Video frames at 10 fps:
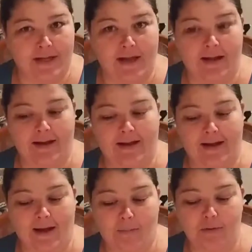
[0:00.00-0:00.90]
and I
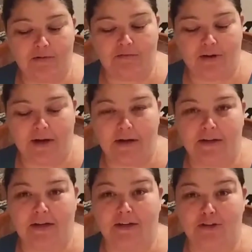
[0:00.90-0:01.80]
happened to find
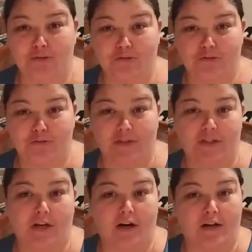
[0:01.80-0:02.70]
a used
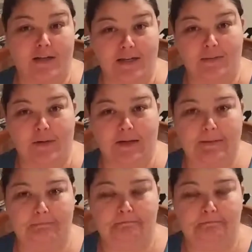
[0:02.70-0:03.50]
one on eBay,